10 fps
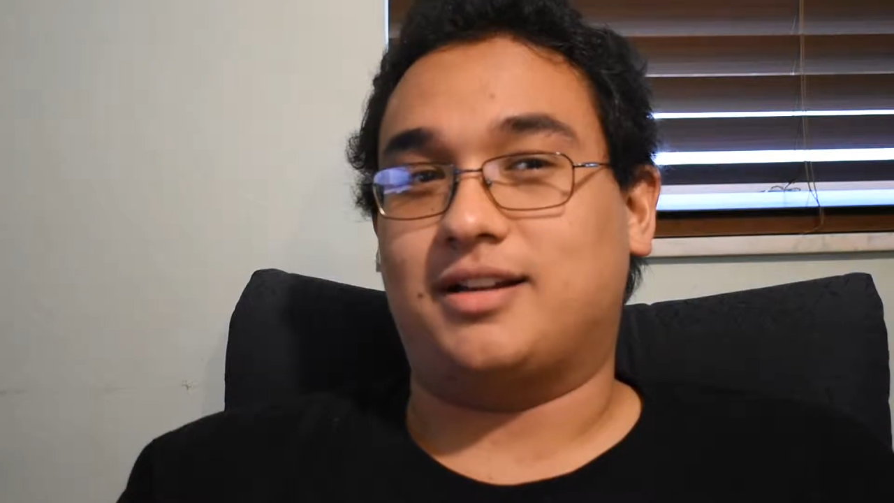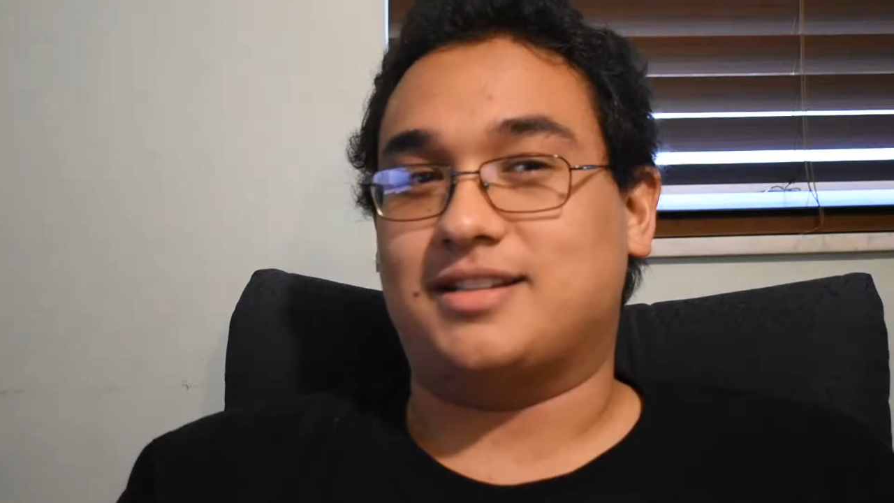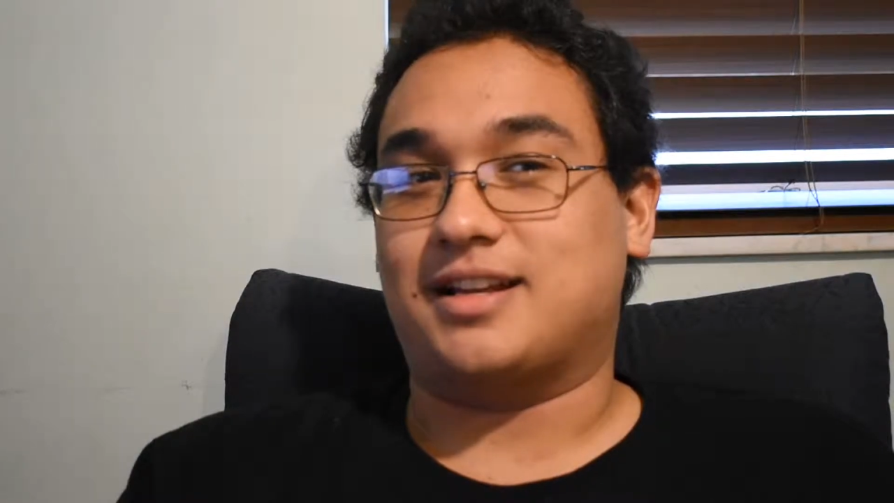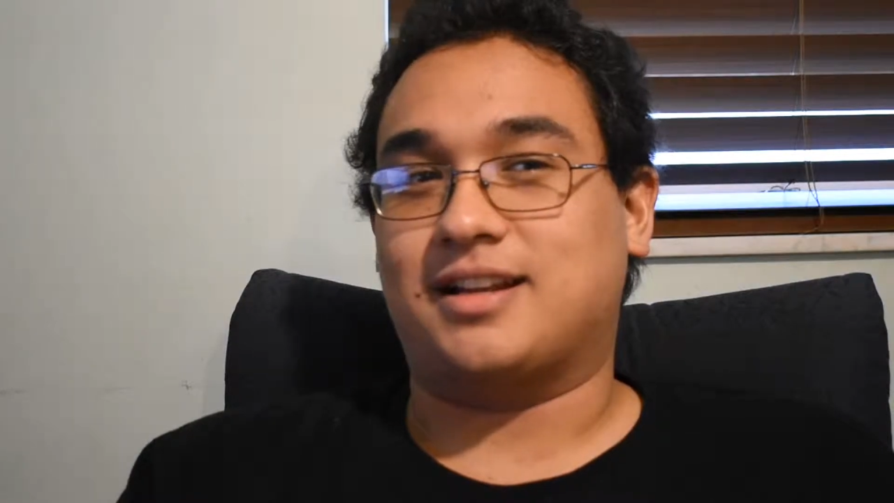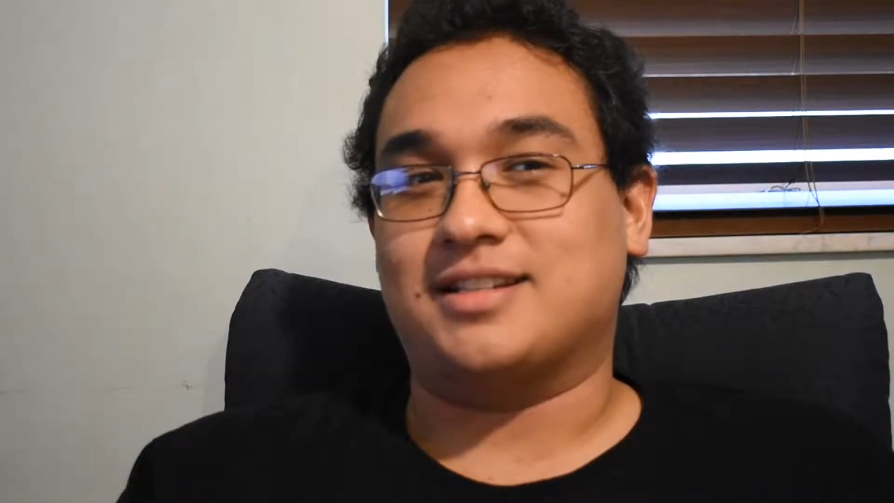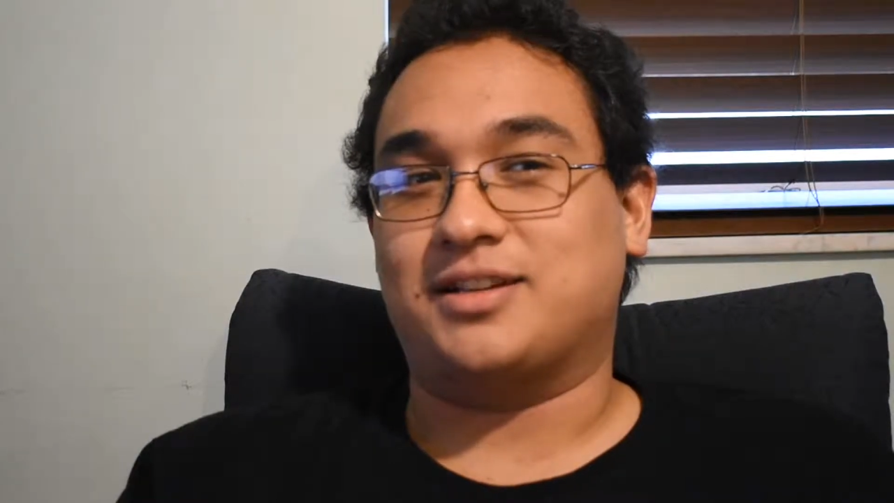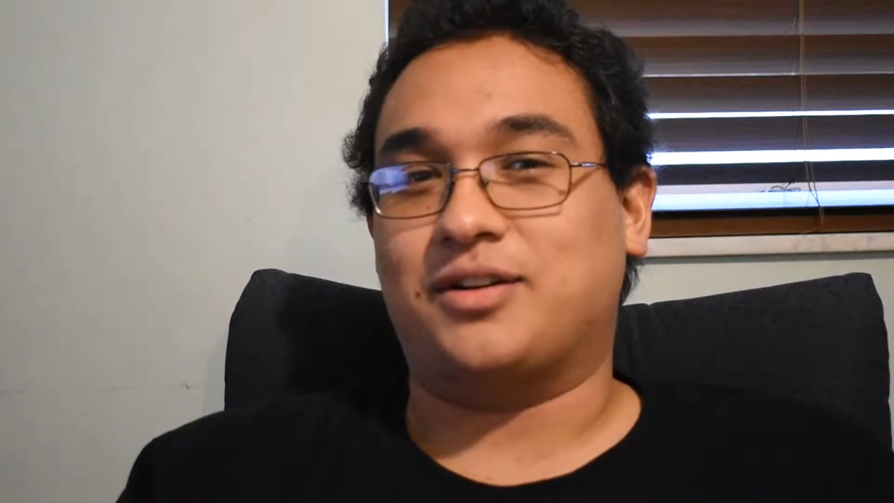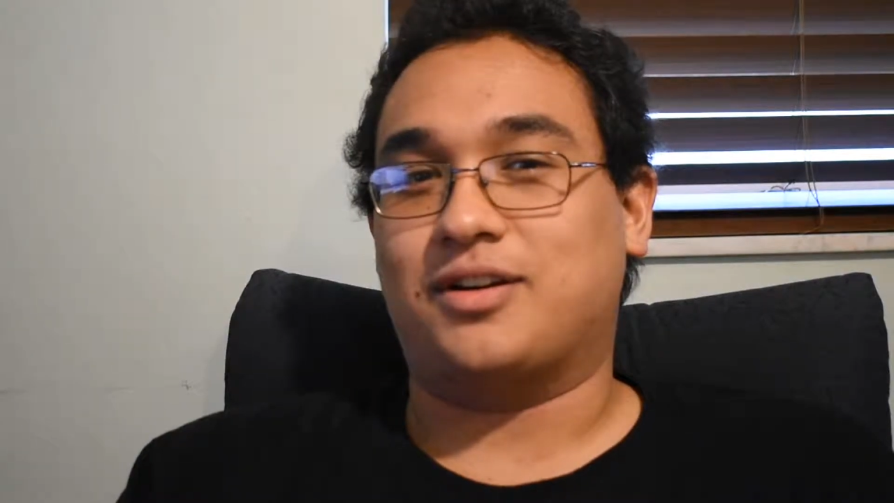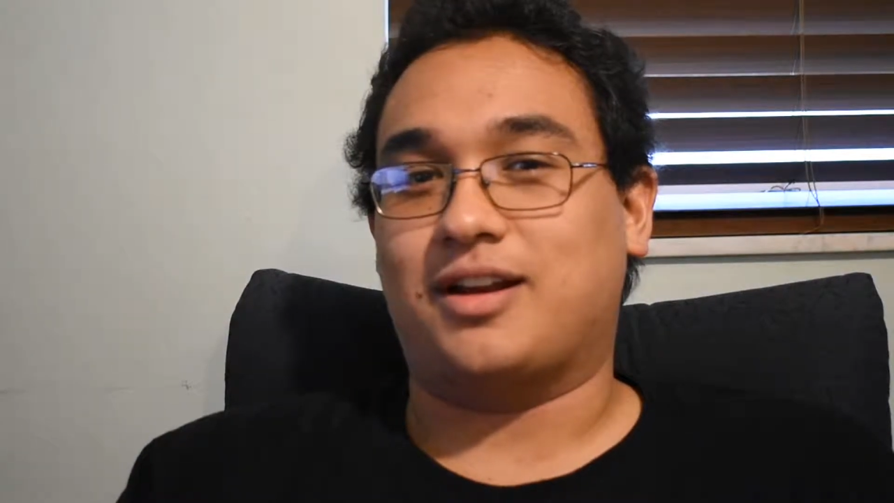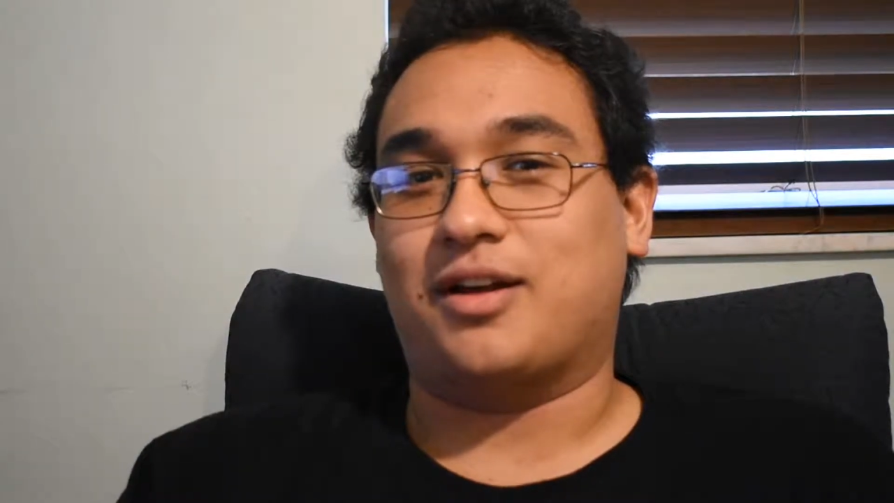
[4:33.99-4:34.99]
Is that
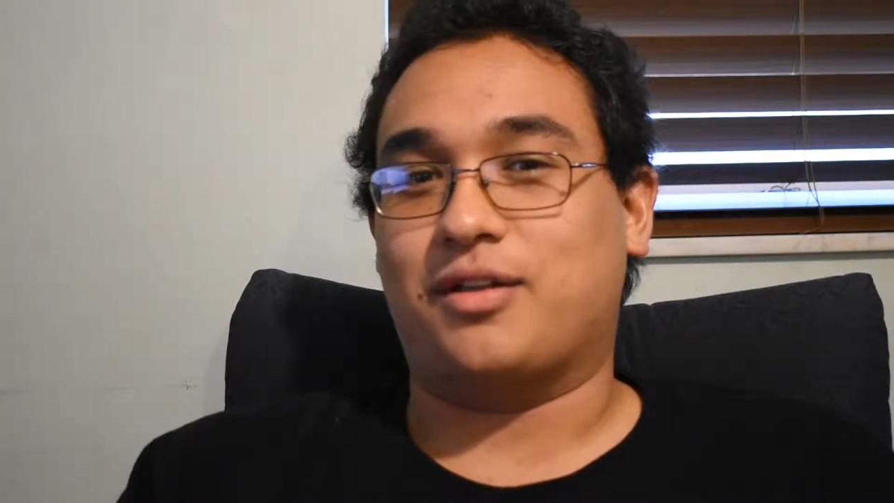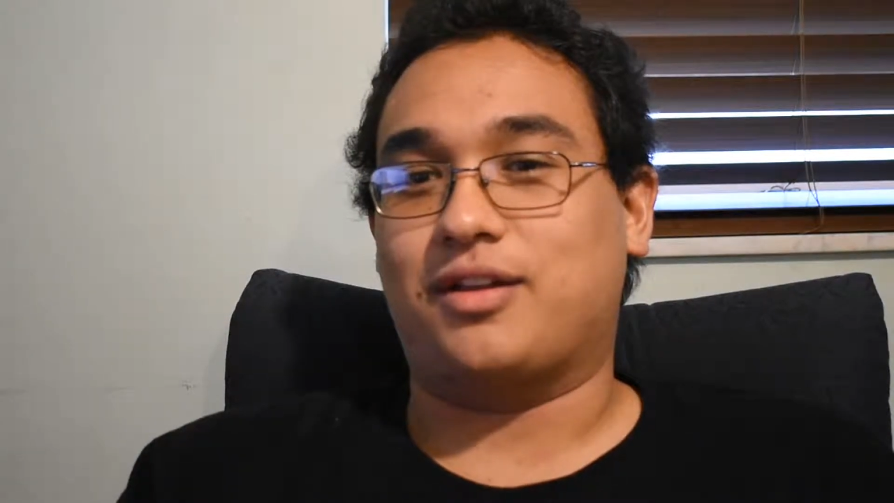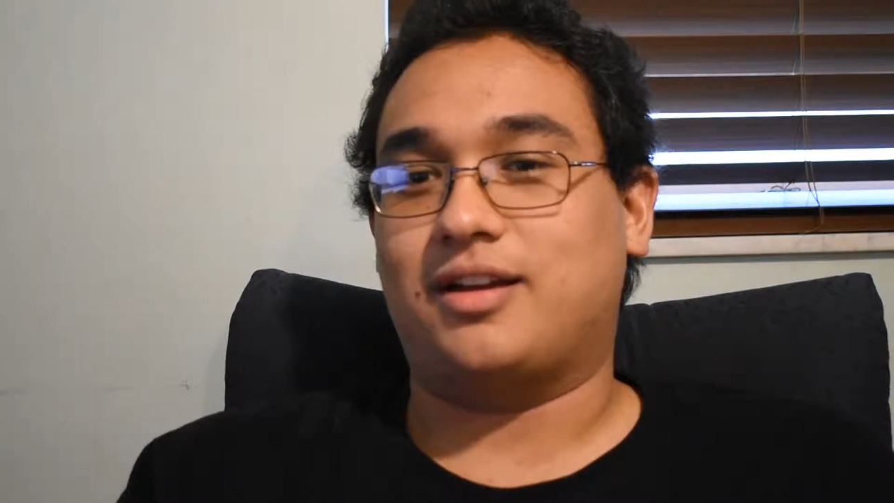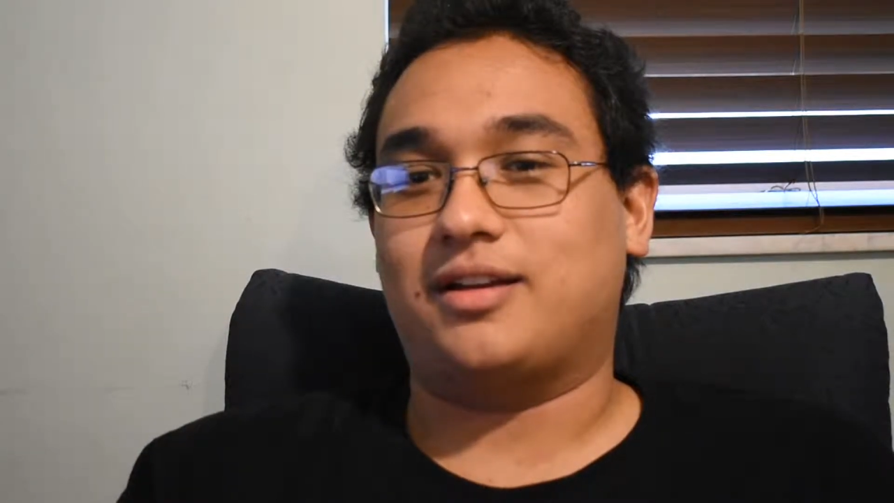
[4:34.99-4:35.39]
considered unhealthy?